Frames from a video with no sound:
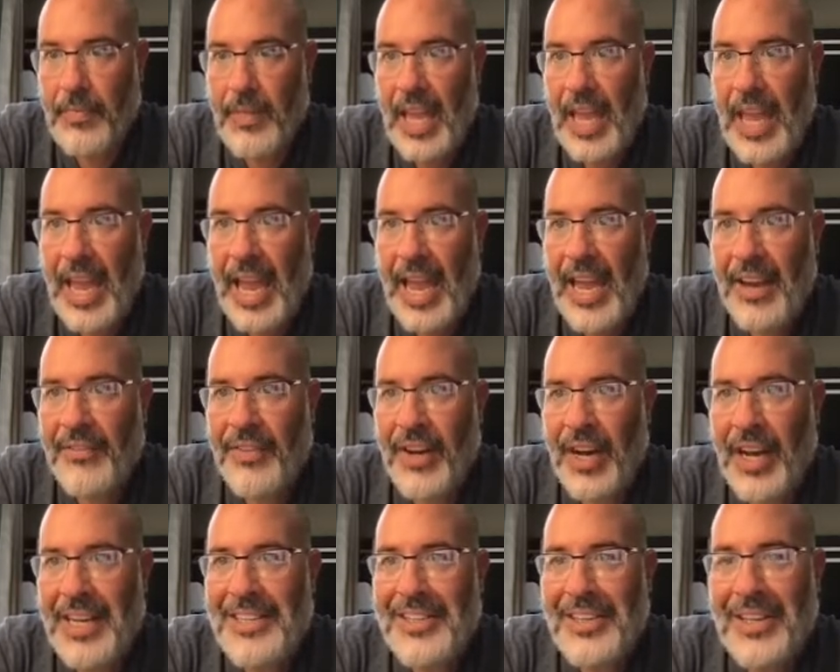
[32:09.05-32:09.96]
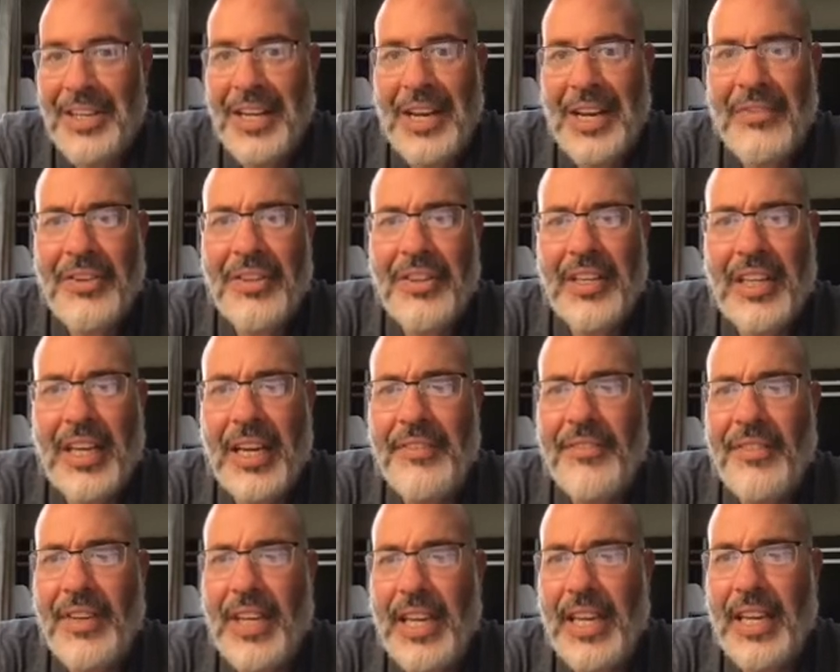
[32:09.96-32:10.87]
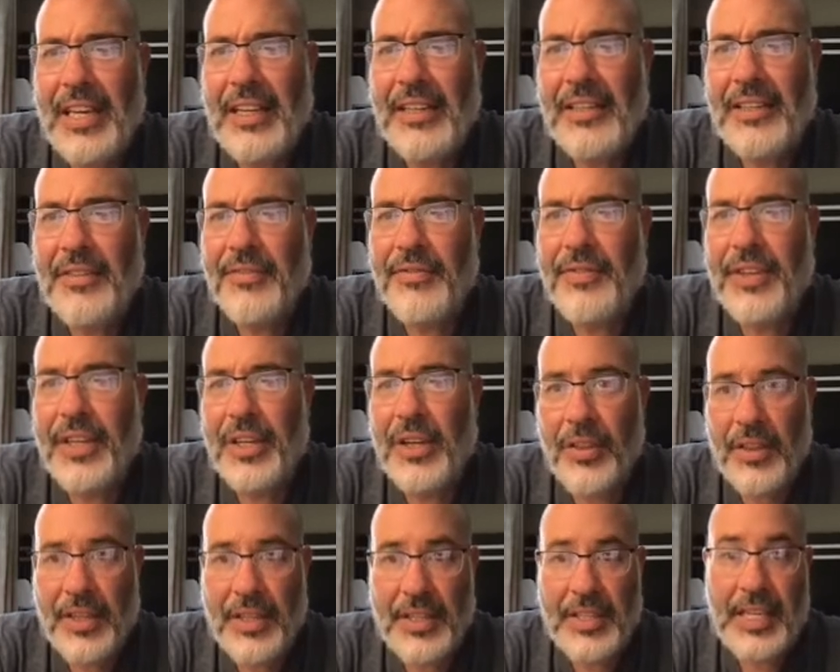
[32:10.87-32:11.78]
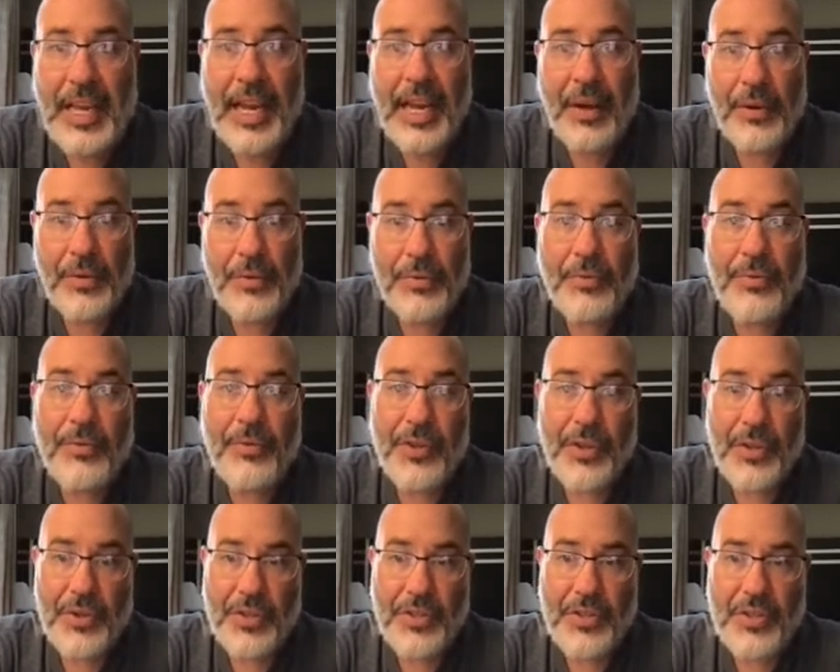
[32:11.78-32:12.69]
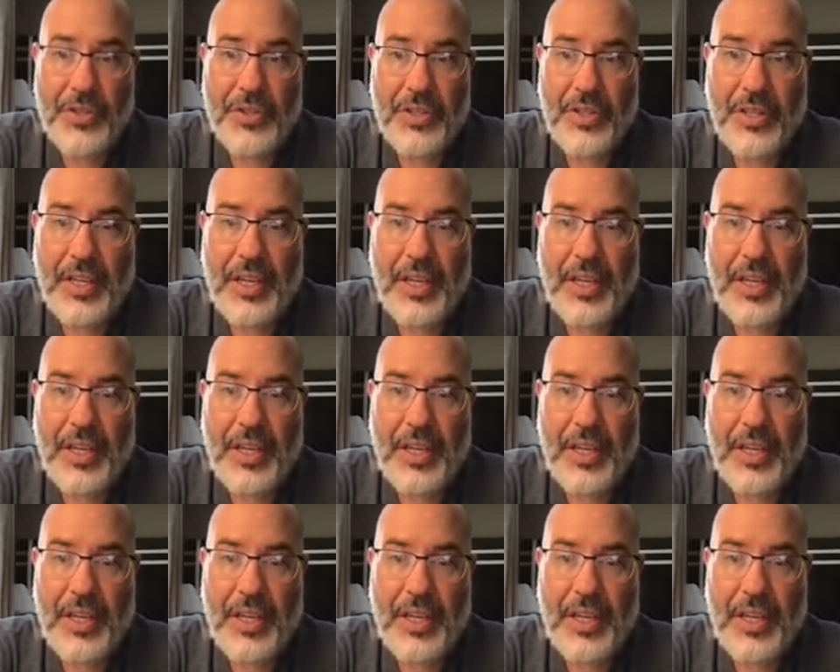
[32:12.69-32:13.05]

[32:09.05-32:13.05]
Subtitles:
have I done everything I can to figure this out first?